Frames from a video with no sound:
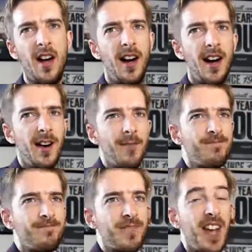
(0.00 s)

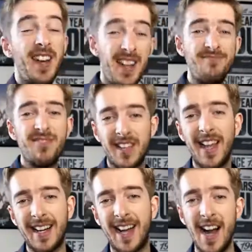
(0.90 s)
And then
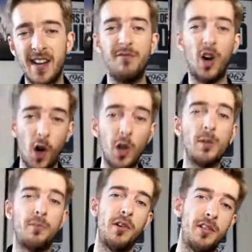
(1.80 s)
that kind of
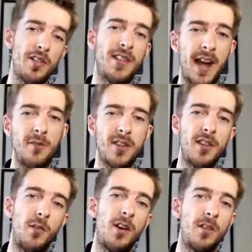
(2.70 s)
all boils down to
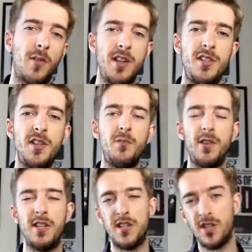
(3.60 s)
the one question,
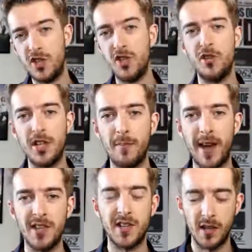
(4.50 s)
which is, should you
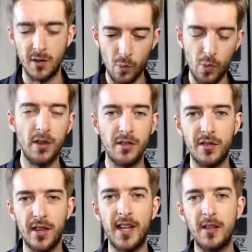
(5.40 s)
master one
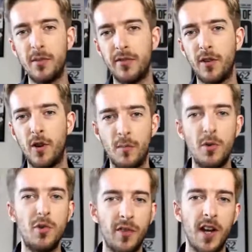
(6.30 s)
thing before
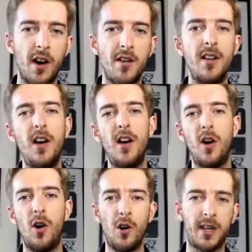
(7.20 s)
moving on?
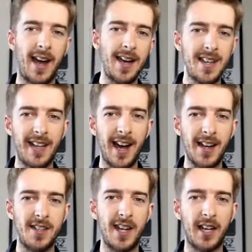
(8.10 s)
Or can you kind
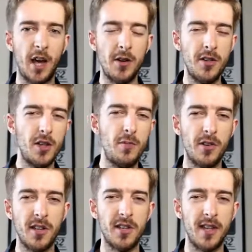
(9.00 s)
of take on
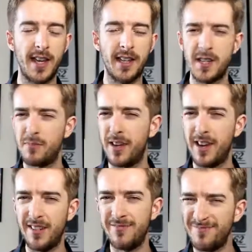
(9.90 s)
numerous things,
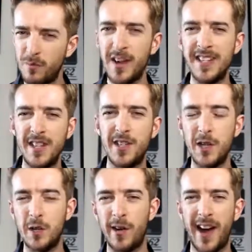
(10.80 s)
but when you
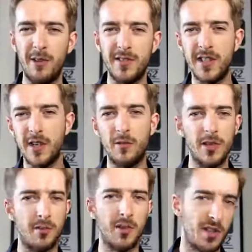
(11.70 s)
do, how do you know
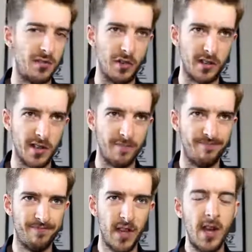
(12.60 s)
which ones to focus
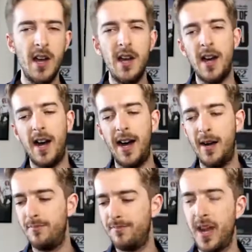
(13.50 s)

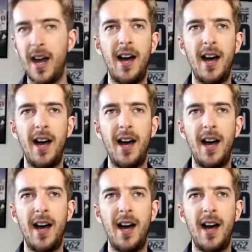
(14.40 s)
on?